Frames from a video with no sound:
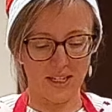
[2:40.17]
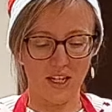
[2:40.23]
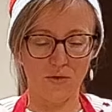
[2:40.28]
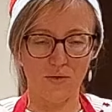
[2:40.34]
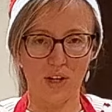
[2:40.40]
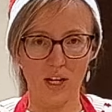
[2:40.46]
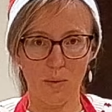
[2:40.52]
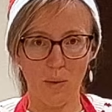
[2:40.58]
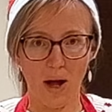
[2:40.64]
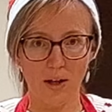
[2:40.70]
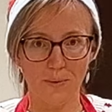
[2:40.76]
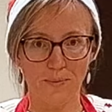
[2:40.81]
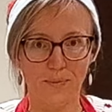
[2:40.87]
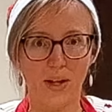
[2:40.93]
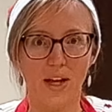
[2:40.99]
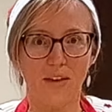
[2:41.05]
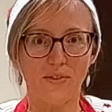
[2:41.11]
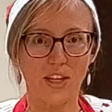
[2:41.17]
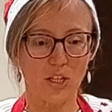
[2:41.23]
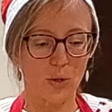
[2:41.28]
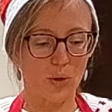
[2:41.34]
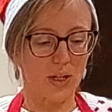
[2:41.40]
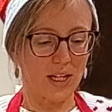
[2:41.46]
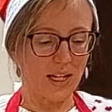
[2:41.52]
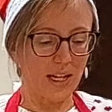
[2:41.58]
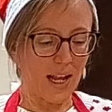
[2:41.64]
in really well, then you
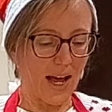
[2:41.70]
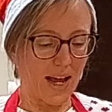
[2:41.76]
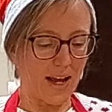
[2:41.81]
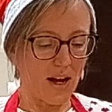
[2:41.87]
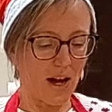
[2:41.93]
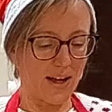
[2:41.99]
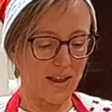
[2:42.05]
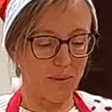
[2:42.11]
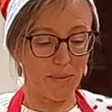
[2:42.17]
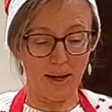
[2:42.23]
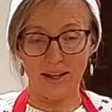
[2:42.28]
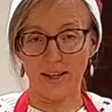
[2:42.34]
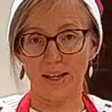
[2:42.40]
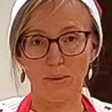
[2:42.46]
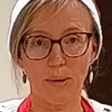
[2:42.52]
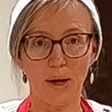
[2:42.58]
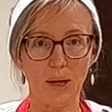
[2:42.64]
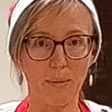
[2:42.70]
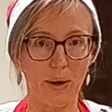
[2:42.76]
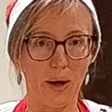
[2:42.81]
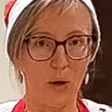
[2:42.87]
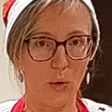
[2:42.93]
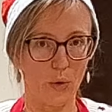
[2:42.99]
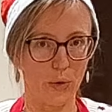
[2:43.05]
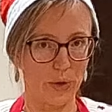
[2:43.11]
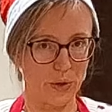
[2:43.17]
can lay either baking paper
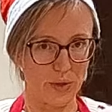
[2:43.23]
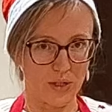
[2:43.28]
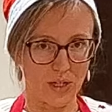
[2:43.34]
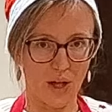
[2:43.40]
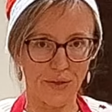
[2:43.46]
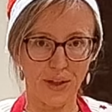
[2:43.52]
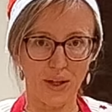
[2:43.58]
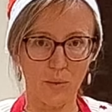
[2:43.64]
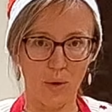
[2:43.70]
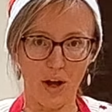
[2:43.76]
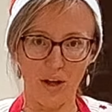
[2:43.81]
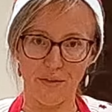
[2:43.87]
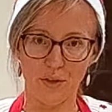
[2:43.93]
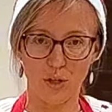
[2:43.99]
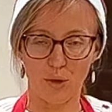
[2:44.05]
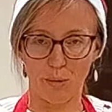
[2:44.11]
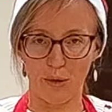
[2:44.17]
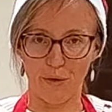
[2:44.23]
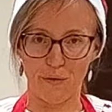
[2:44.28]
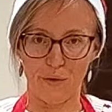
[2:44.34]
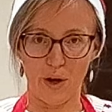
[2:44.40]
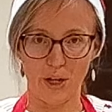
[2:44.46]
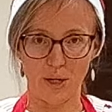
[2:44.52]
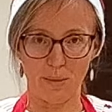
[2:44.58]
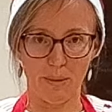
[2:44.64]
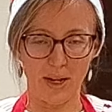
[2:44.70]
or use nothing, whatever you
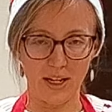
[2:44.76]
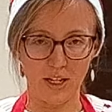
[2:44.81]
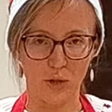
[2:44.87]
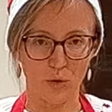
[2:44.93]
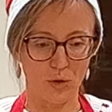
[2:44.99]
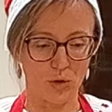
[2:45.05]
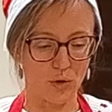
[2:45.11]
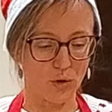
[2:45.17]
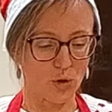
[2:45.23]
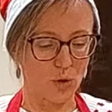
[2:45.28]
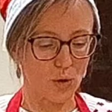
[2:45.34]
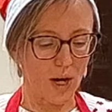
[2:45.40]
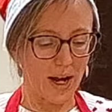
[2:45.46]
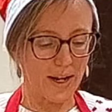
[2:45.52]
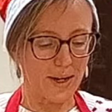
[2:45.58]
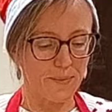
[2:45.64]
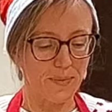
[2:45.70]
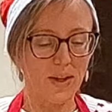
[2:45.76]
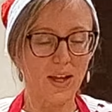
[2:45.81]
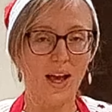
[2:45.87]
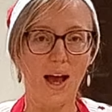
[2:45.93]
prefer, depending on your tray,